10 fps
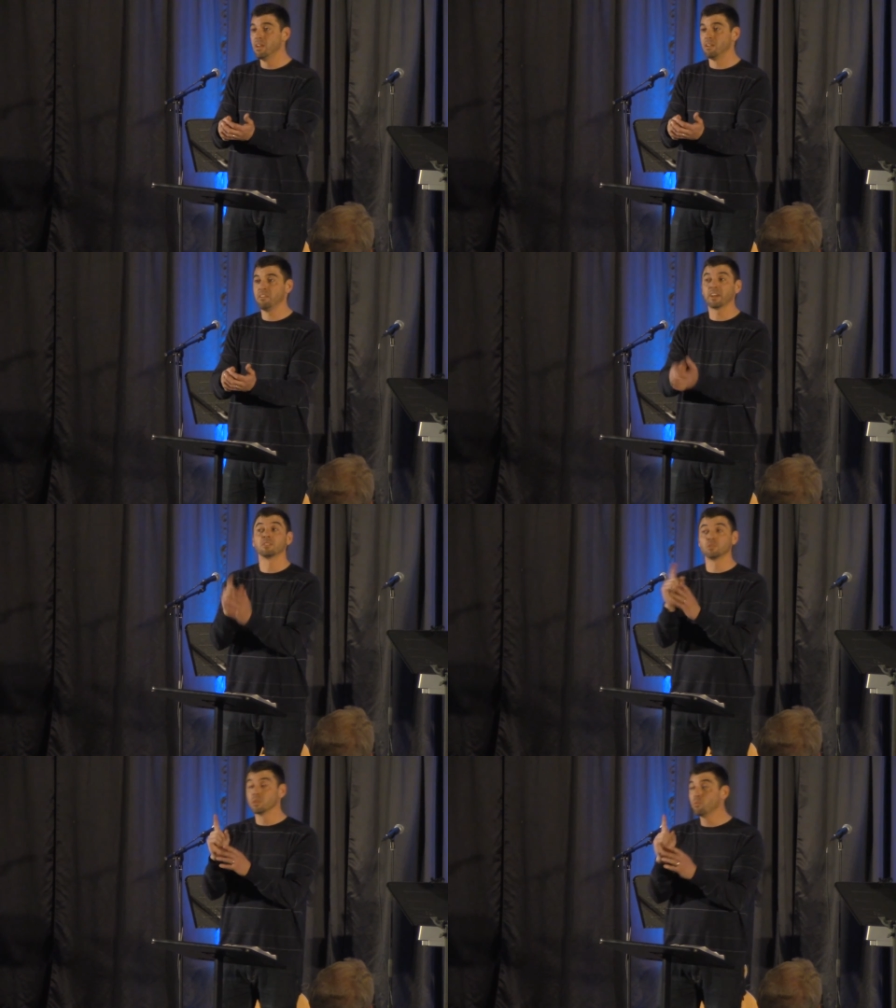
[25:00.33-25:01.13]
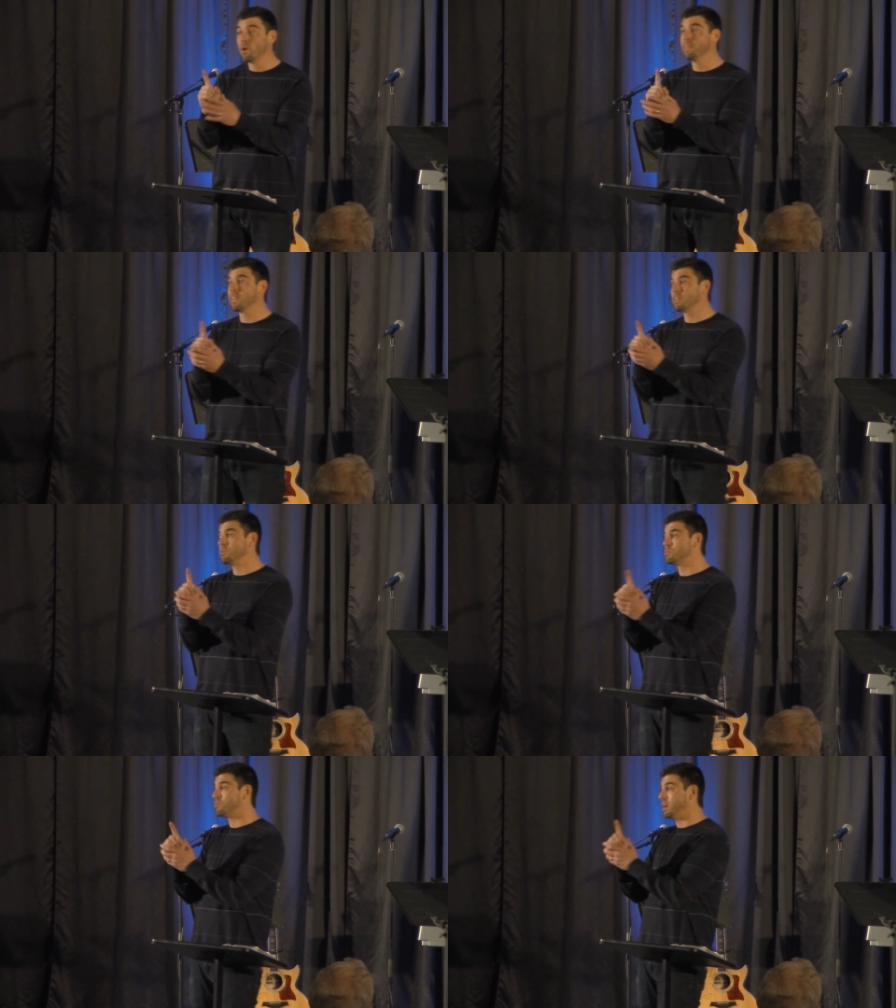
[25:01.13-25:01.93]
In fact, there's only one thing that
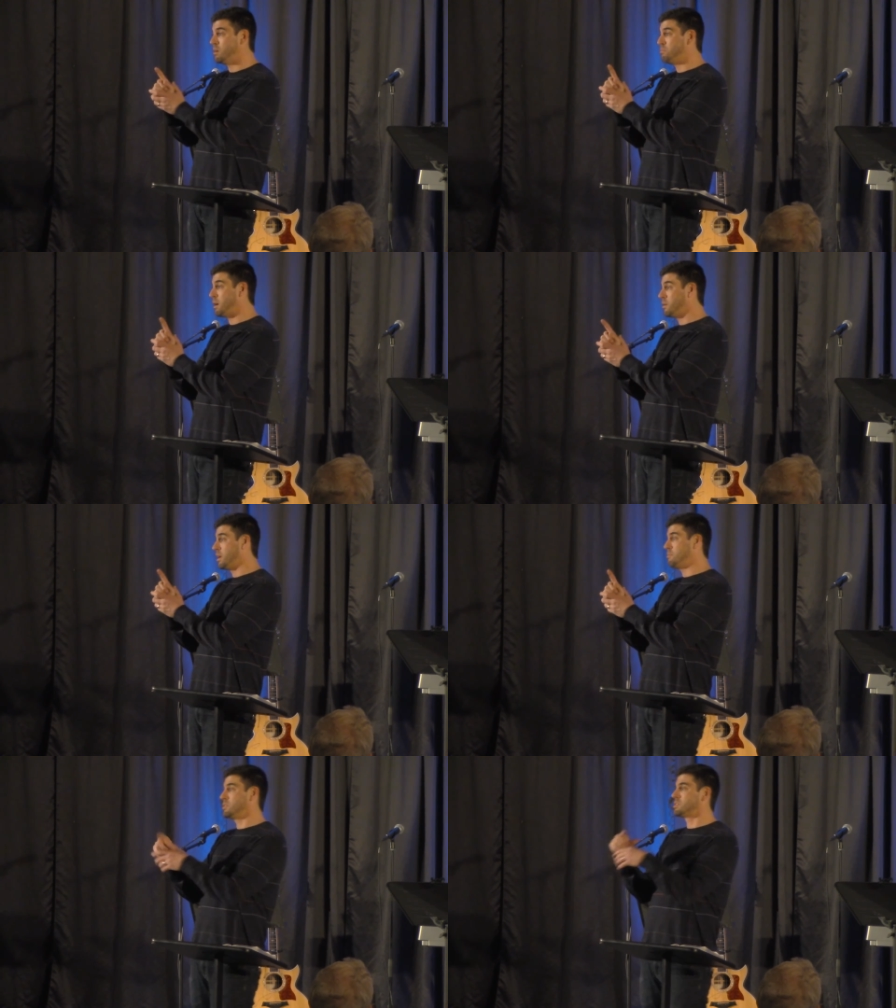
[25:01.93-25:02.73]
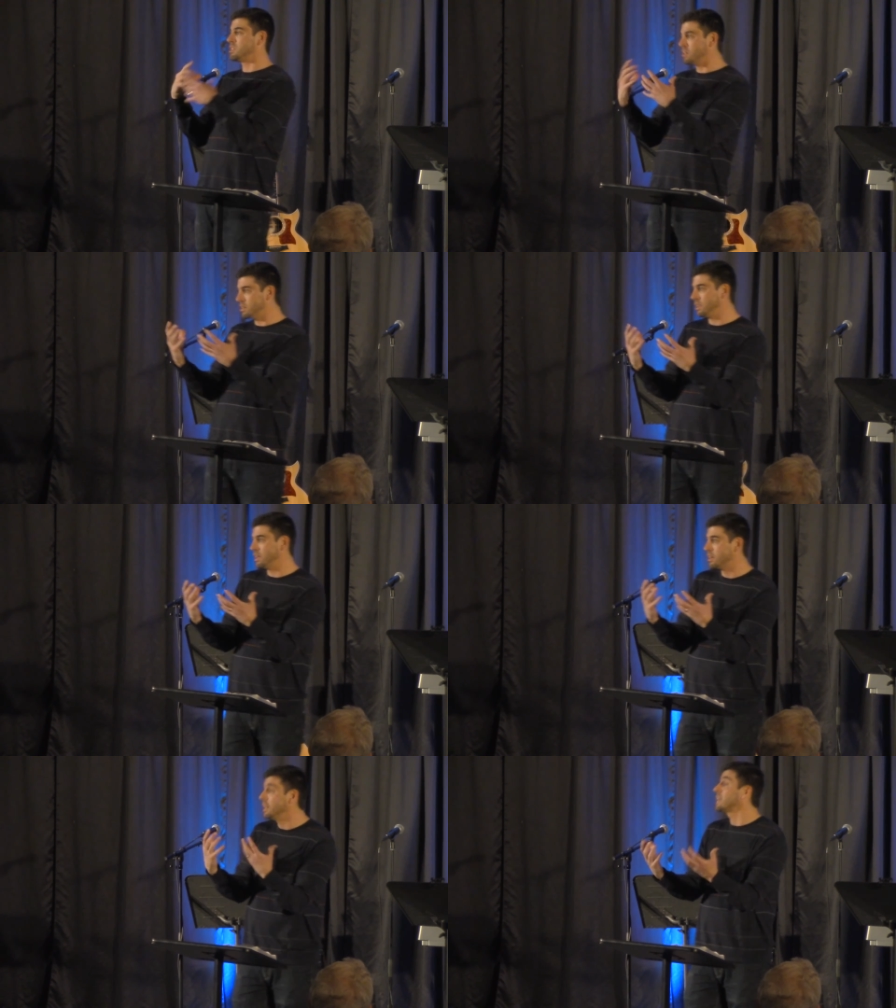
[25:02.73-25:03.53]
was written about him it's the, the
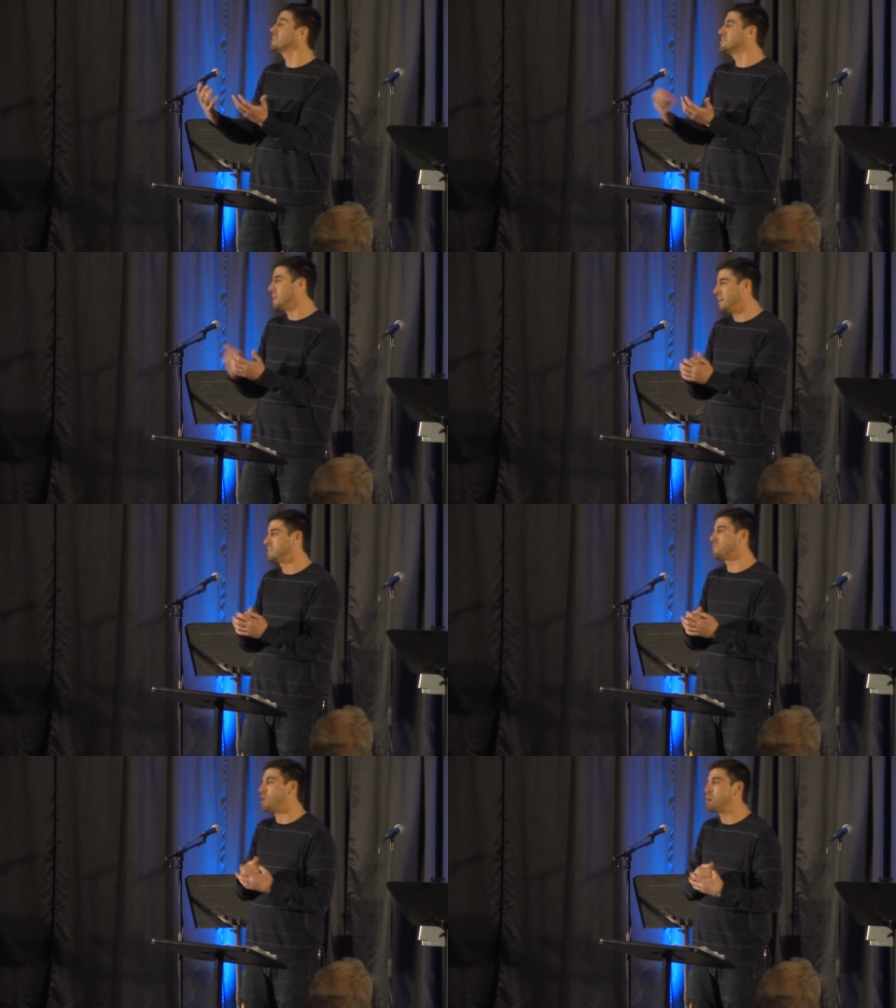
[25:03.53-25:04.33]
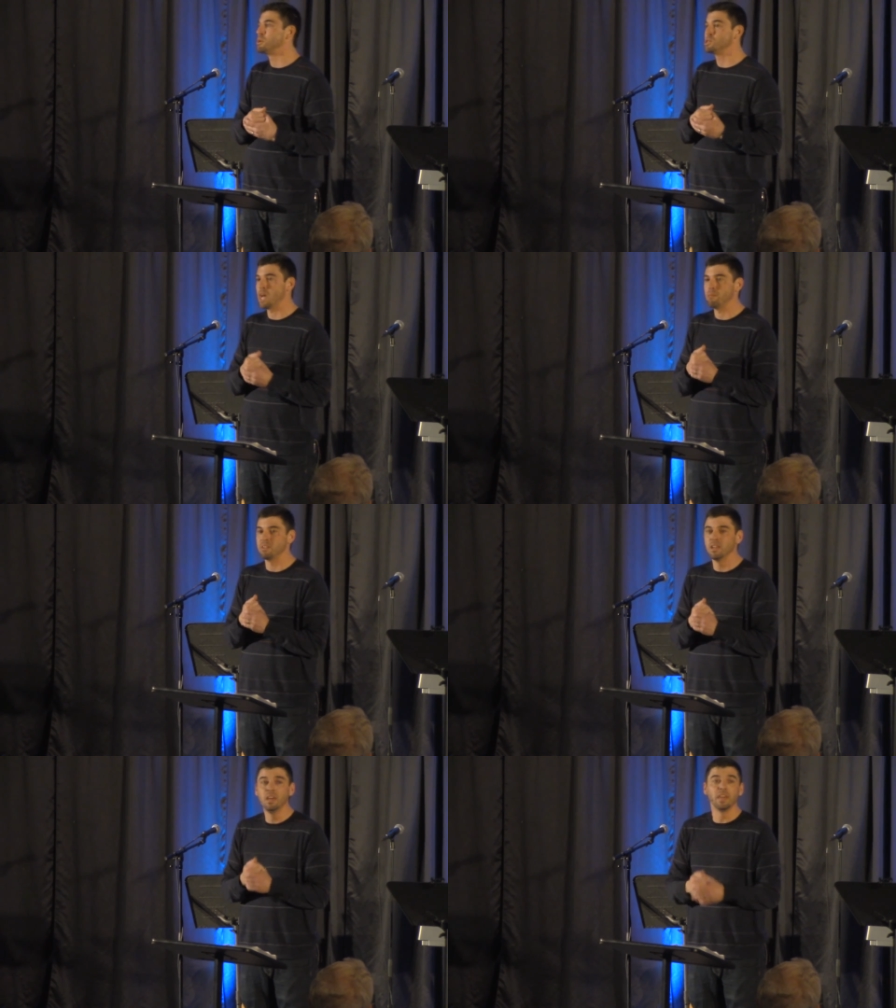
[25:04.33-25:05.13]
collected sayings of Robert
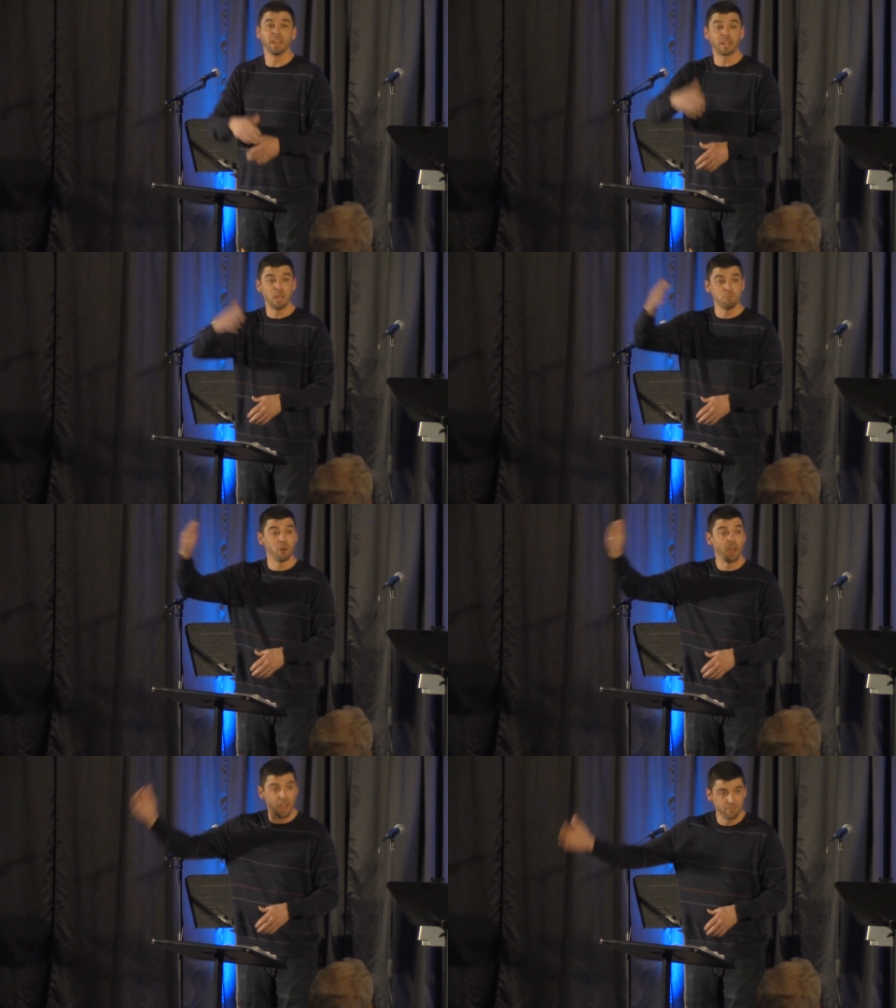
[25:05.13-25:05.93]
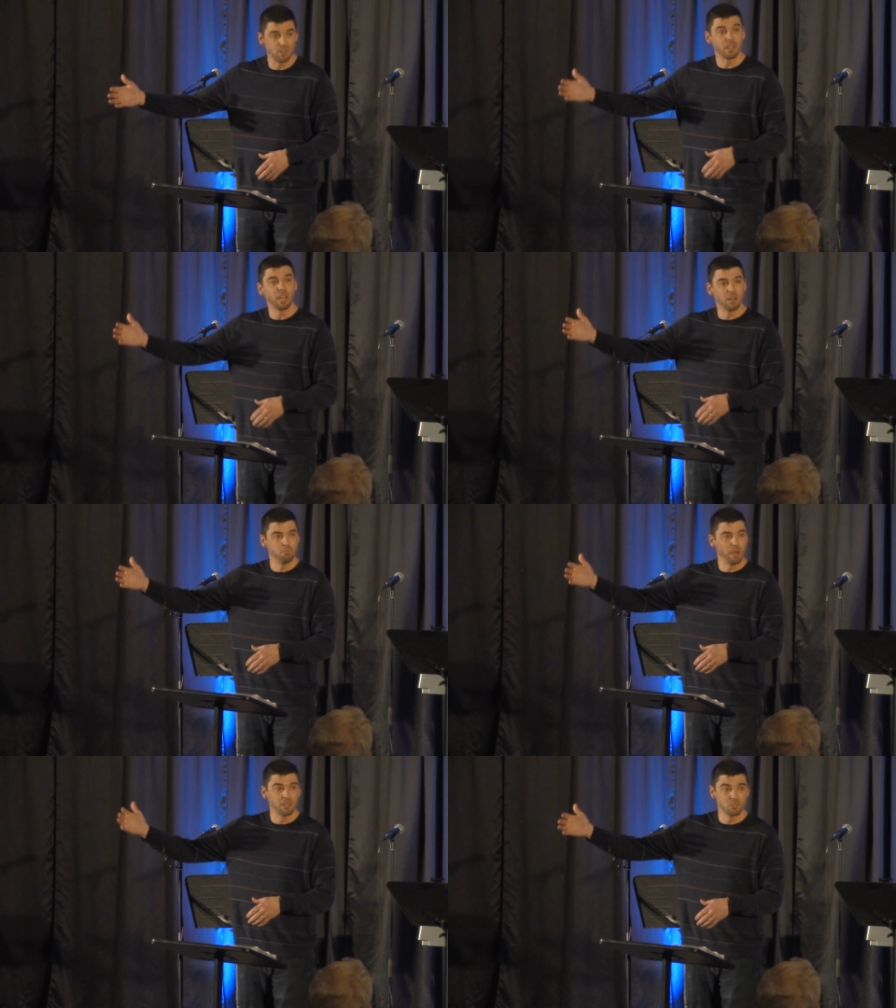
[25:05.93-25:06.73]
Chapman, and that came out after he had
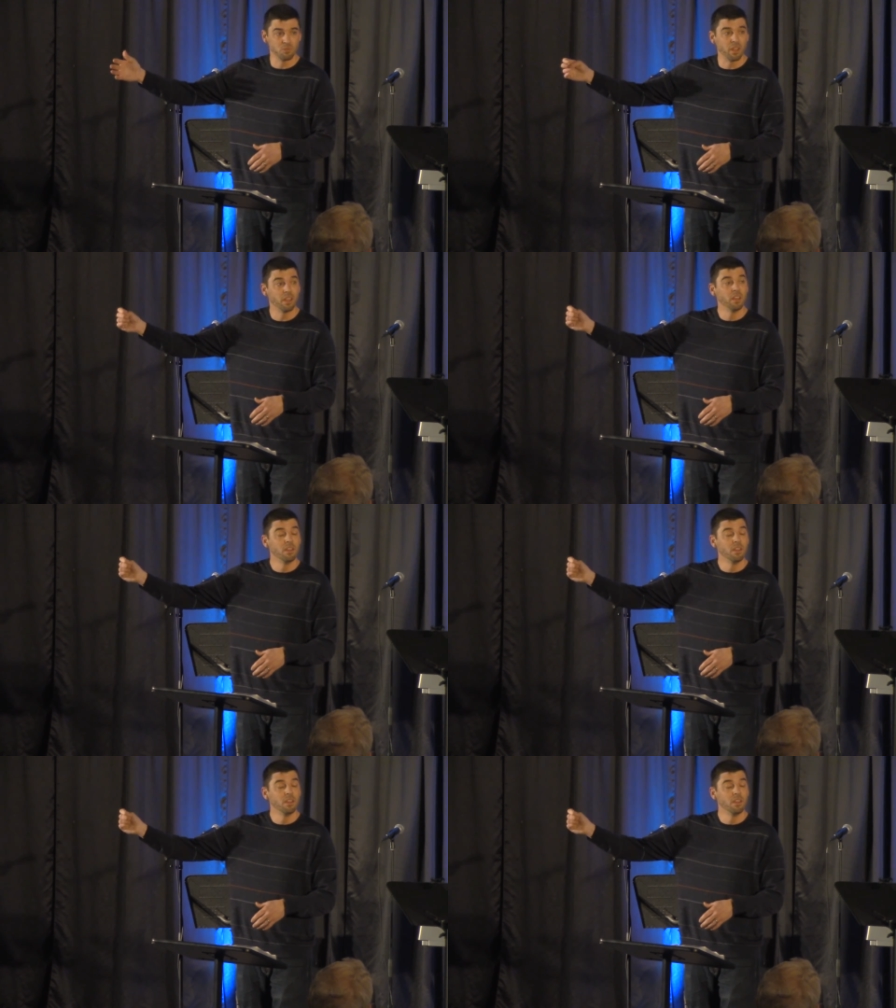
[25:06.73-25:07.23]
passed away.